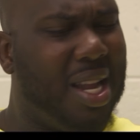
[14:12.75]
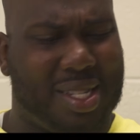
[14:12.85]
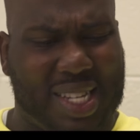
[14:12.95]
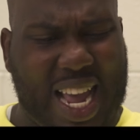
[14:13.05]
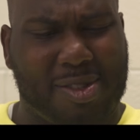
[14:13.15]

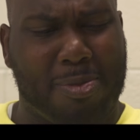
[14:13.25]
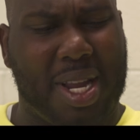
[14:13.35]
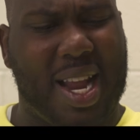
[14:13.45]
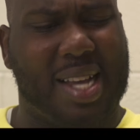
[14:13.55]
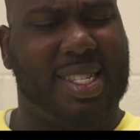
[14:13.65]
Now, Jasmine
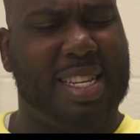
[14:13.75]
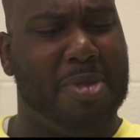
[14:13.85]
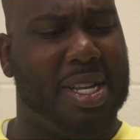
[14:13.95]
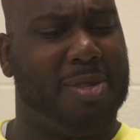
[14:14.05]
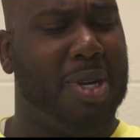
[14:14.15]
may not see
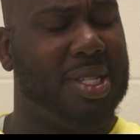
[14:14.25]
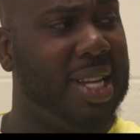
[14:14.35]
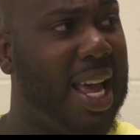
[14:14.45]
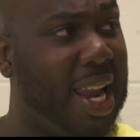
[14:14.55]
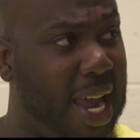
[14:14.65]
me as much
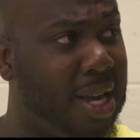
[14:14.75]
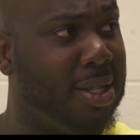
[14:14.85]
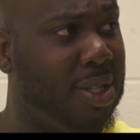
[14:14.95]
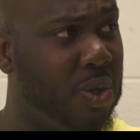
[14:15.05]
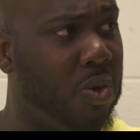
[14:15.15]
as I like
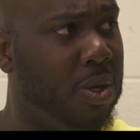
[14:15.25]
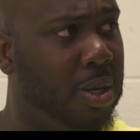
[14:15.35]
her to,